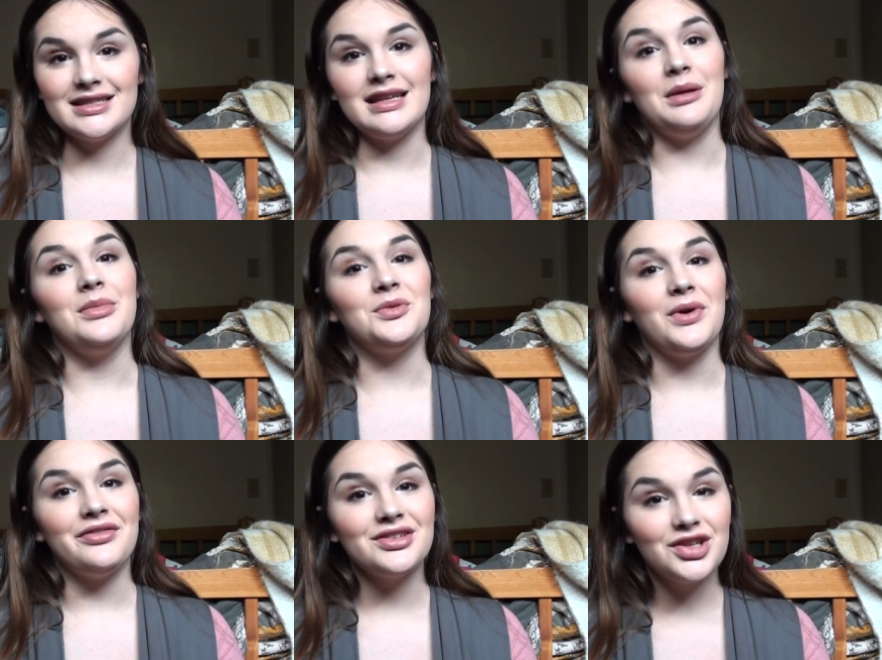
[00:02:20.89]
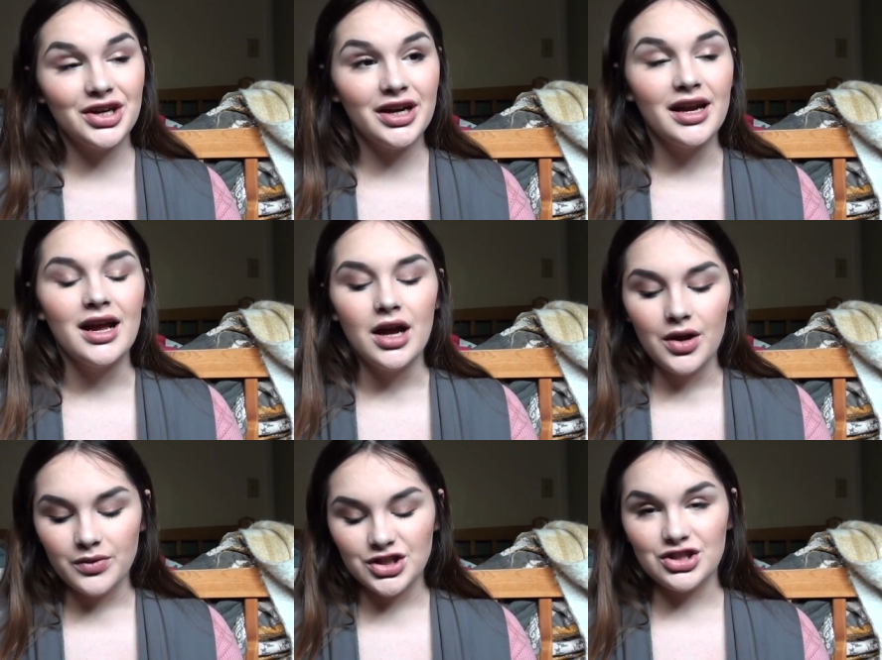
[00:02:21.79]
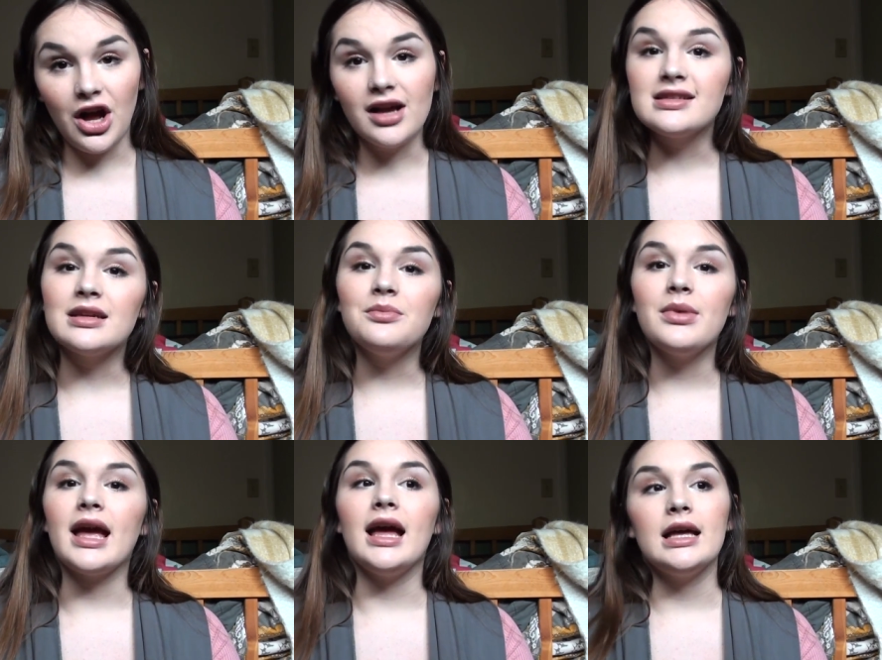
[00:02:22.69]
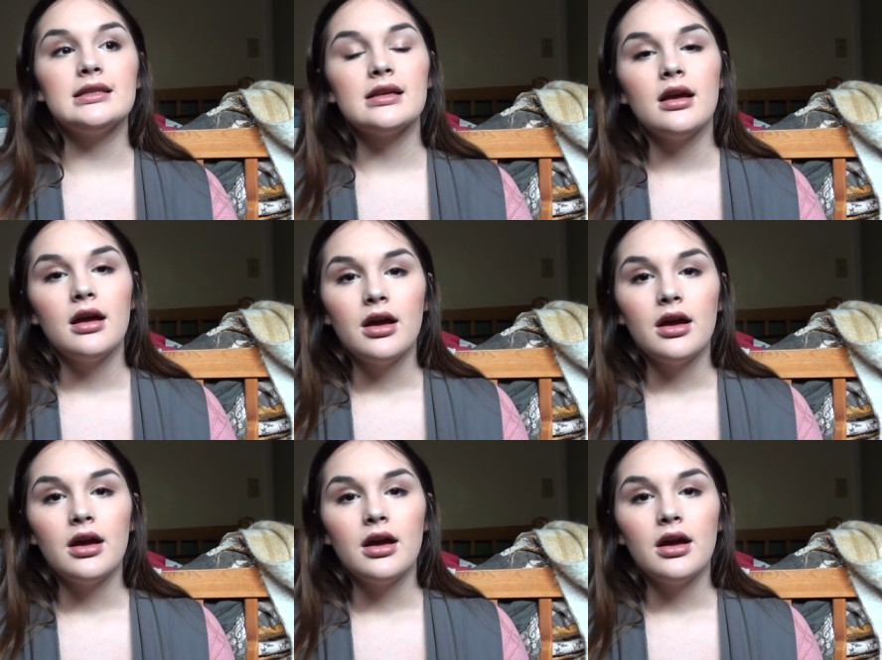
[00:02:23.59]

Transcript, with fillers: same midwife as her, which is awesome because